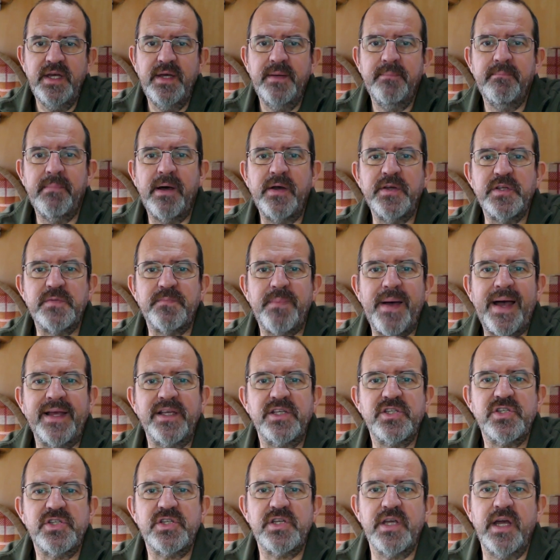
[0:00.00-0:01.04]
Most
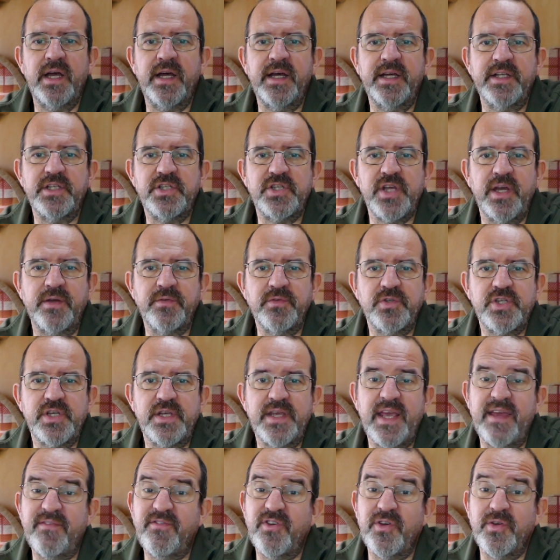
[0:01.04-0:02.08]
banks don't
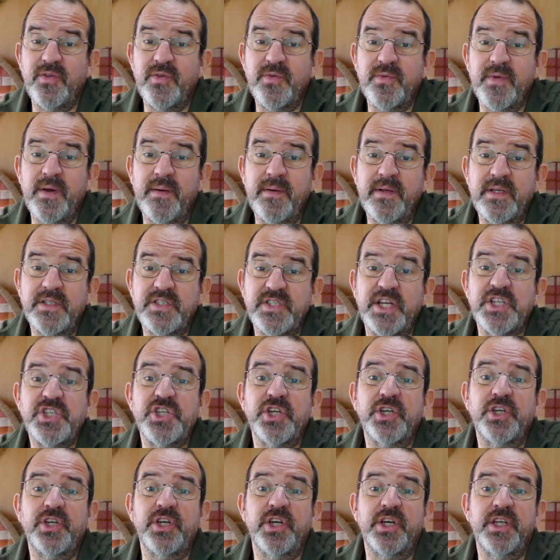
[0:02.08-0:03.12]
give you such
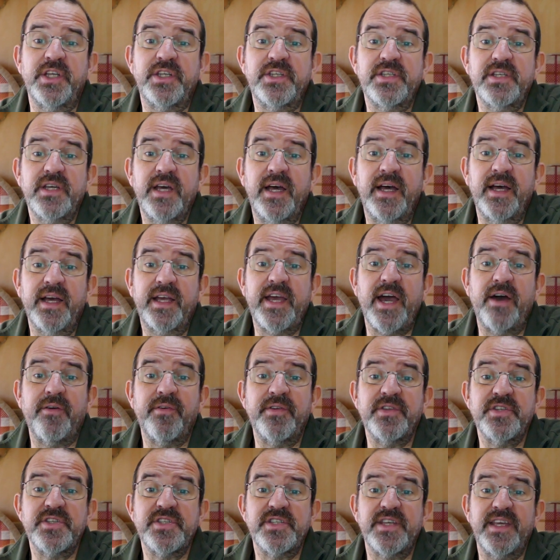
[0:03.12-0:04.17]
a good
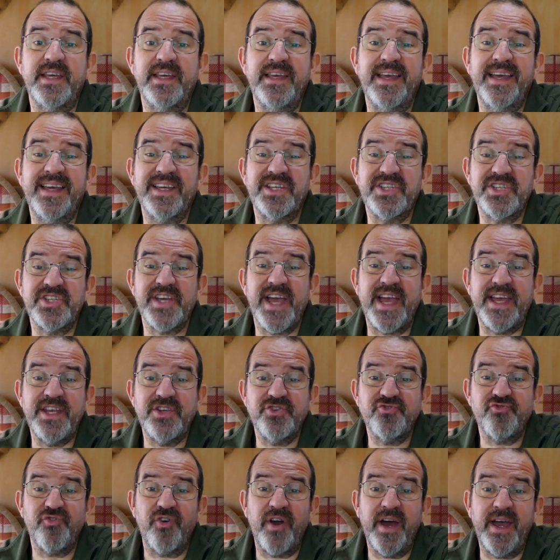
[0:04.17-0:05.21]
currency
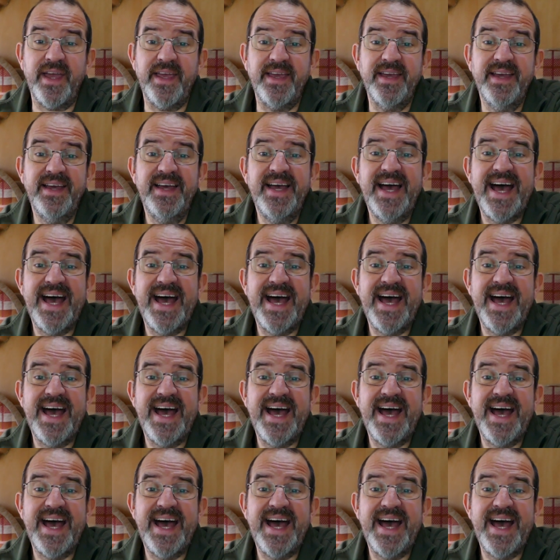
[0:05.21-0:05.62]
exchange rate,